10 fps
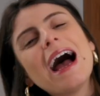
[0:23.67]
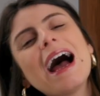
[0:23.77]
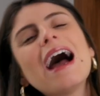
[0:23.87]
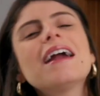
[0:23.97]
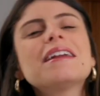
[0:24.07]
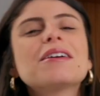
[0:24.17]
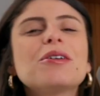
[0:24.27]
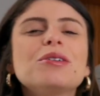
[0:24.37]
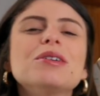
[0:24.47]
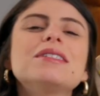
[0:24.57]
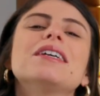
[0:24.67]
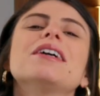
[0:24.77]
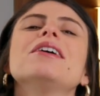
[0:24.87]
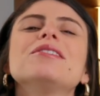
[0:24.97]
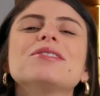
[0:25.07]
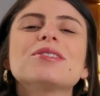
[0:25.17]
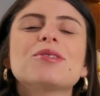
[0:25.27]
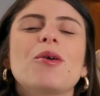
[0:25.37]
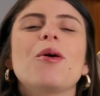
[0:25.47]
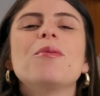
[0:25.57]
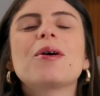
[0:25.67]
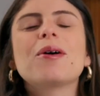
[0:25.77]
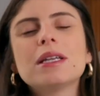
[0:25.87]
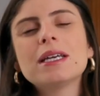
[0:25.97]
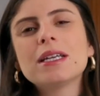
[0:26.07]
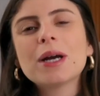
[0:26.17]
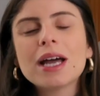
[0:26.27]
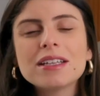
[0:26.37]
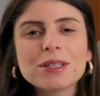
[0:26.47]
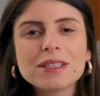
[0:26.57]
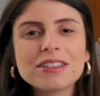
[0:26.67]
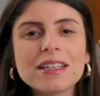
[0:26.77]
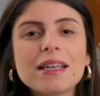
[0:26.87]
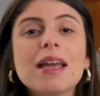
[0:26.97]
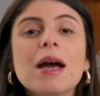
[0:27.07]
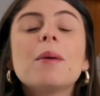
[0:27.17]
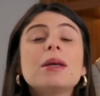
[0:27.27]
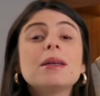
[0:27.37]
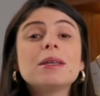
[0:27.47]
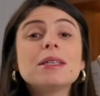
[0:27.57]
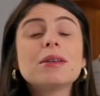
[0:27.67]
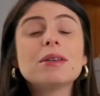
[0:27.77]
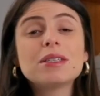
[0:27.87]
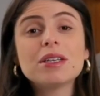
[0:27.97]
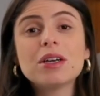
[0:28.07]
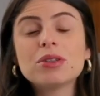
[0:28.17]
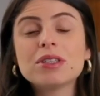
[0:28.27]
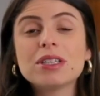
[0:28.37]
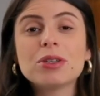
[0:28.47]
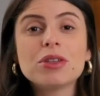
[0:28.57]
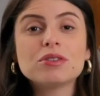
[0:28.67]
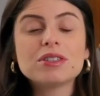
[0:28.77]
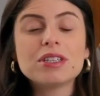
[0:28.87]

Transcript: YouTube recognize us as quality content and helps this video reach more